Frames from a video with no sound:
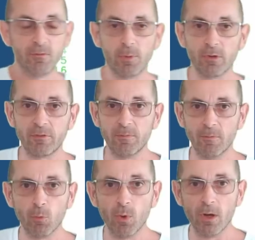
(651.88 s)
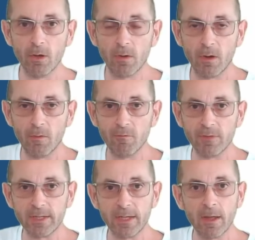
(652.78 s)
the bottom than there were on
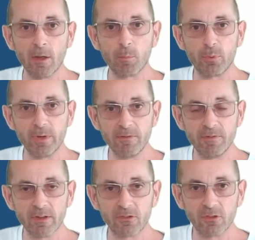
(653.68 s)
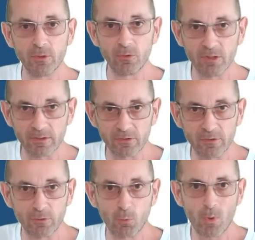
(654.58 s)
the previous two charts. So
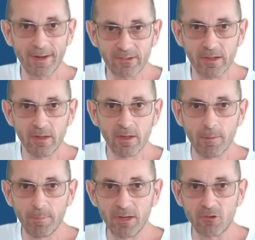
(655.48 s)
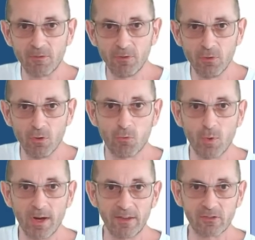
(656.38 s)
it's a wetter picture from the
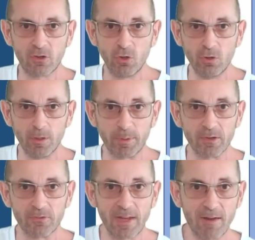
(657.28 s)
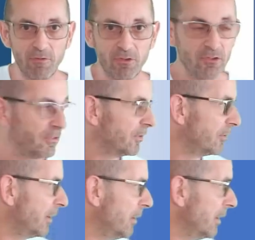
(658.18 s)
northwest, cooler because the averages
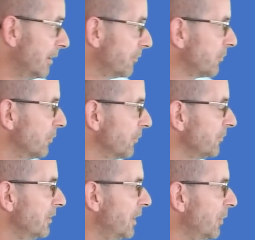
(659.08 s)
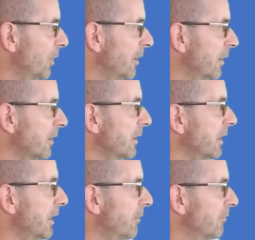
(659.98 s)
are of course lower.
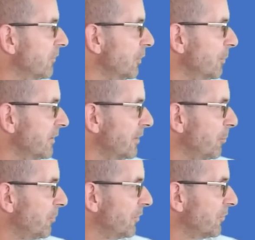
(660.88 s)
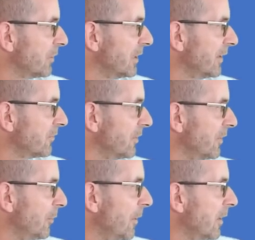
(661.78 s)
Here are the 2 meter temperatures for
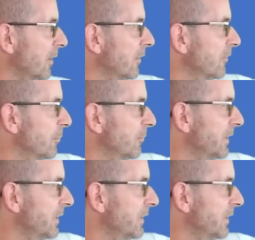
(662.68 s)
Glasgow. Some of the